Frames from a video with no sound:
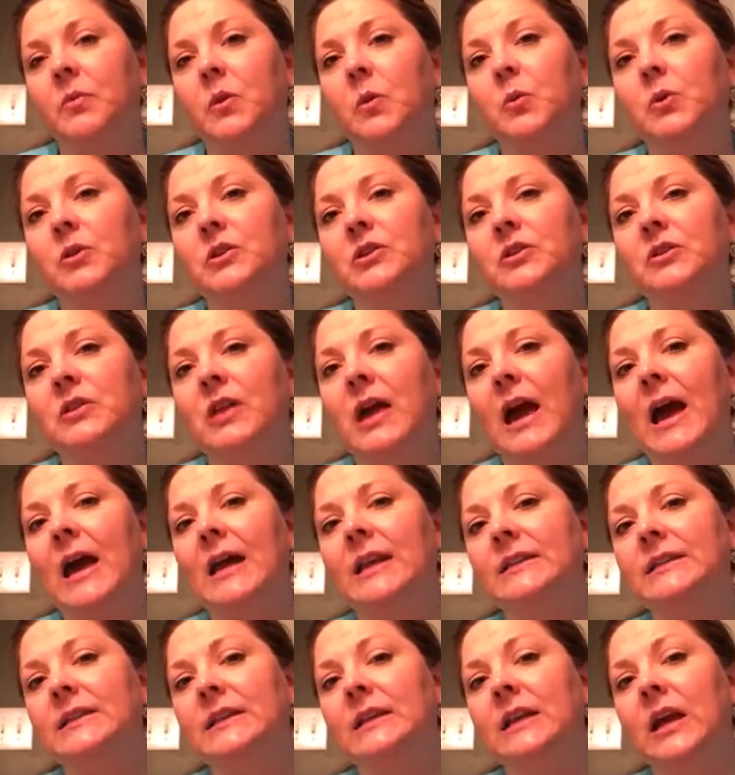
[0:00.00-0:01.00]
We'll do
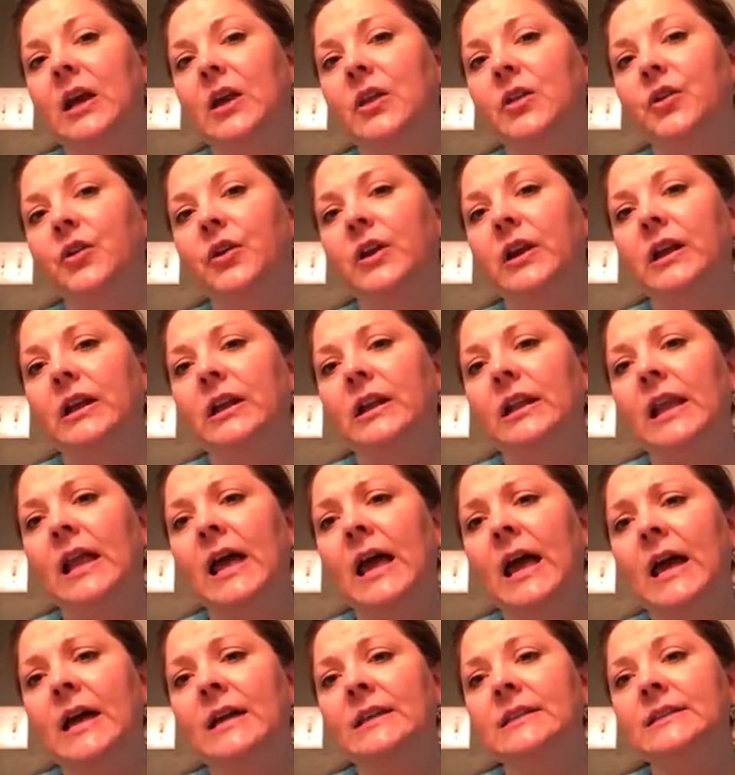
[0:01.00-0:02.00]
that together in
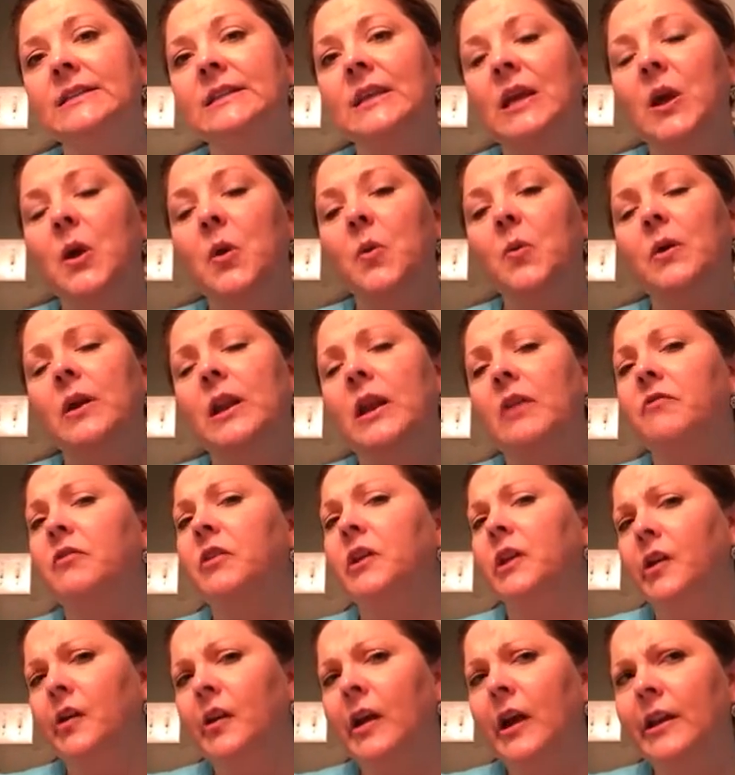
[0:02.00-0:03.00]
class when I
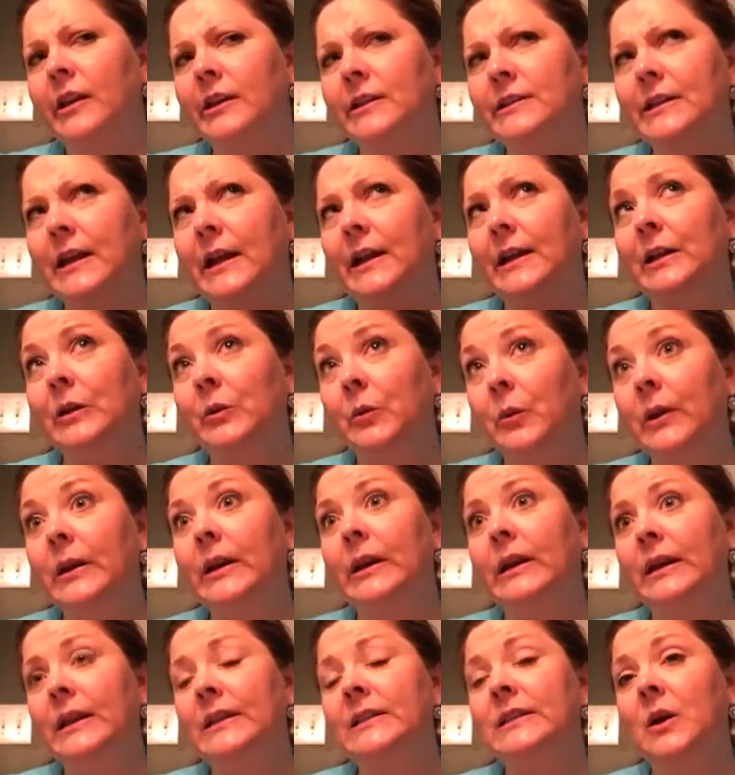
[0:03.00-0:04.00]
figure out exactly what
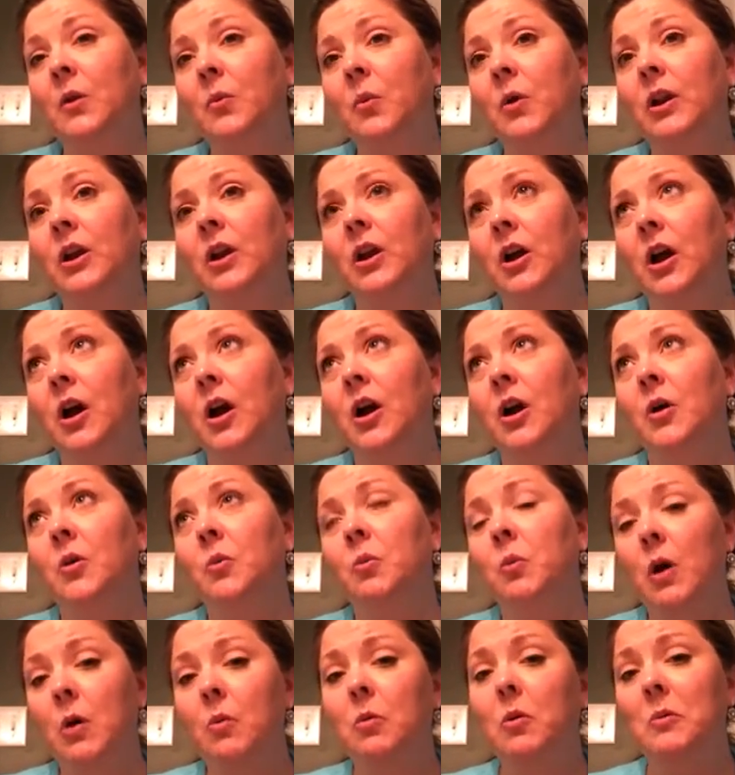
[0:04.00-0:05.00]
it is I want to call
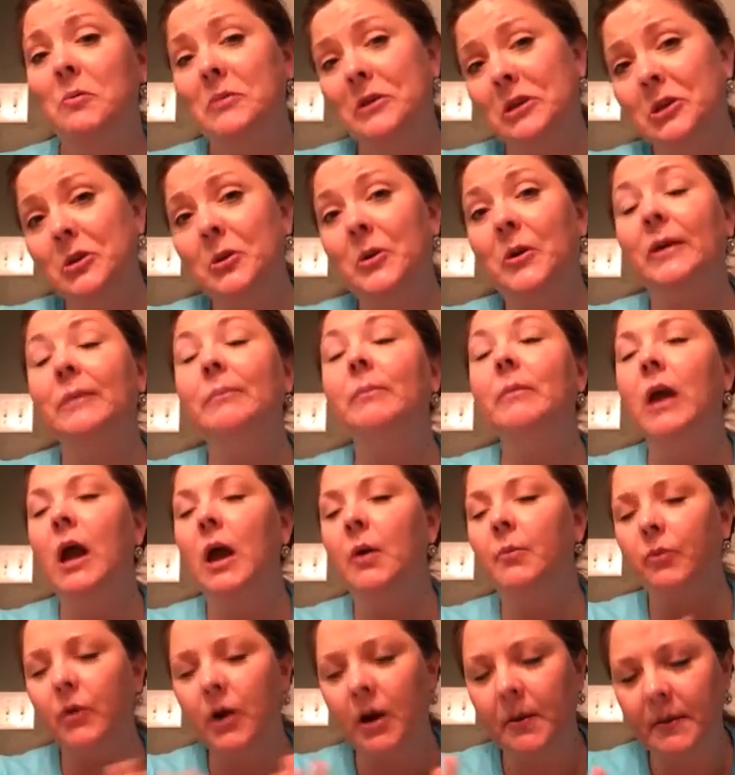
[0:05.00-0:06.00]
what we'll be doing.
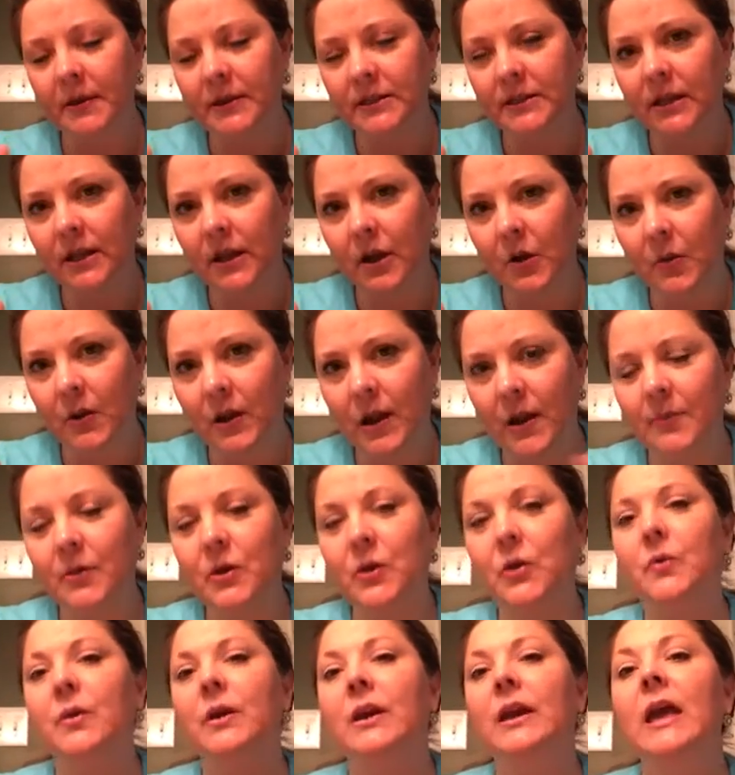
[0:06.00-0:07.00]
I promise I know what I'm
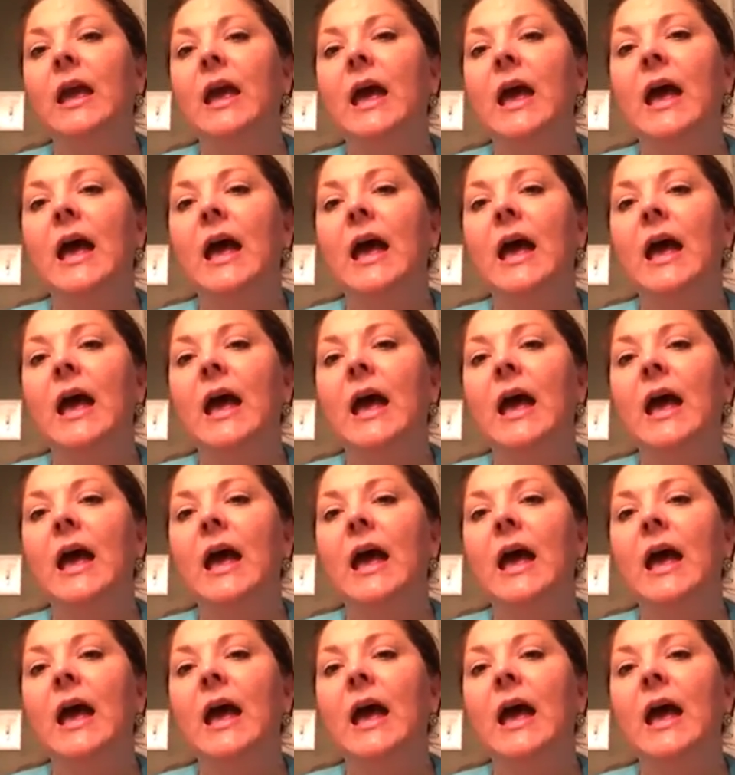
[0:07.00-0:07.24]
doing.